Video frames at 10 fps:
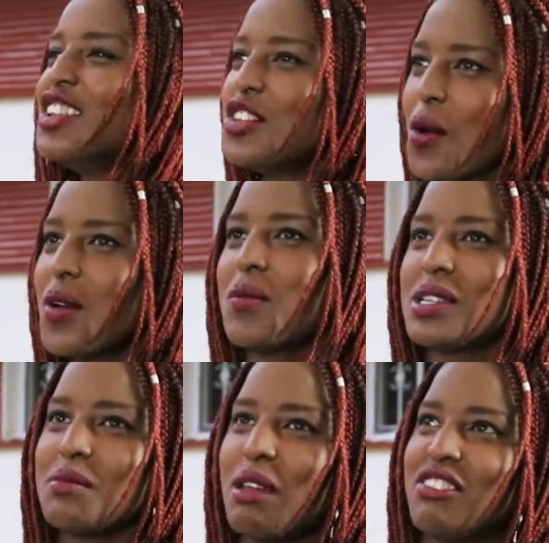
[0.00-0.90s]
No, it
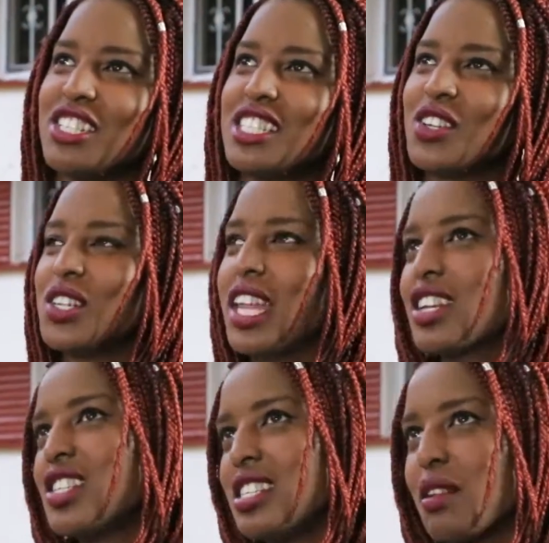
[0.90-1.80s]
wasn't my first single.
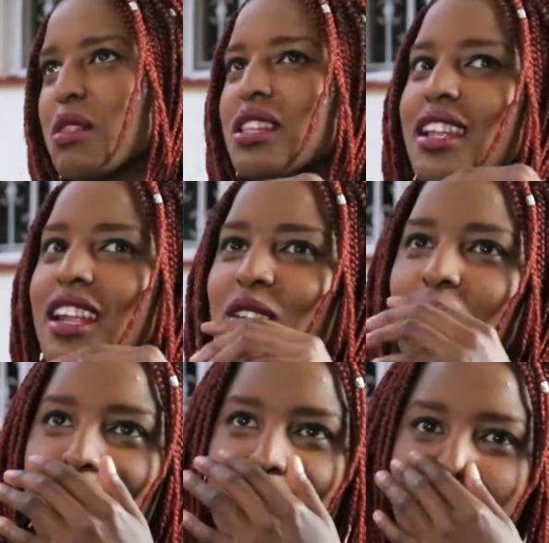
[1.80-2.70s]
Actually, something that a
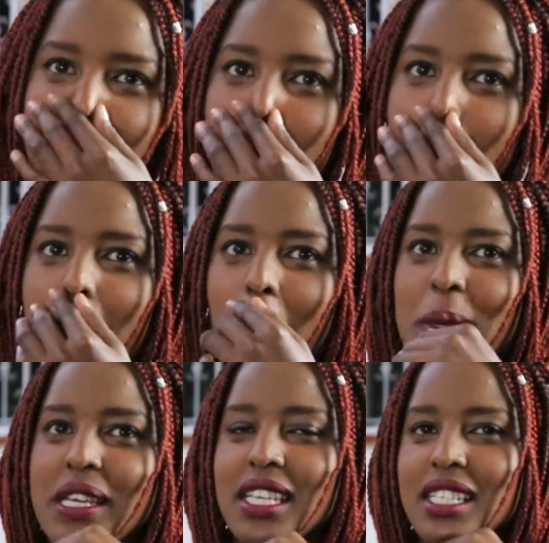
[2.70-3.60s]
lot of people don't know
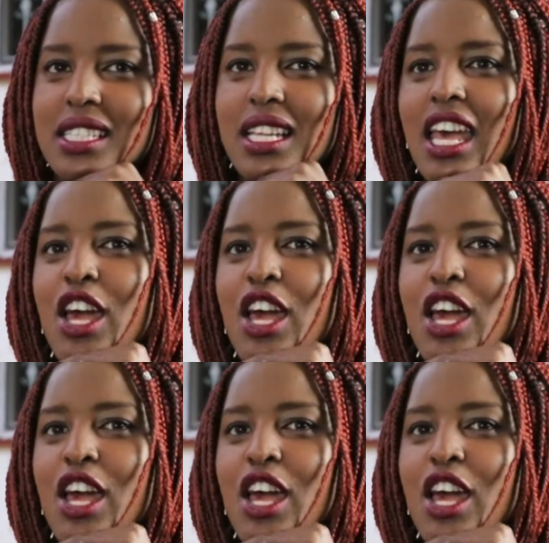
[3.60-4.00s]
about me is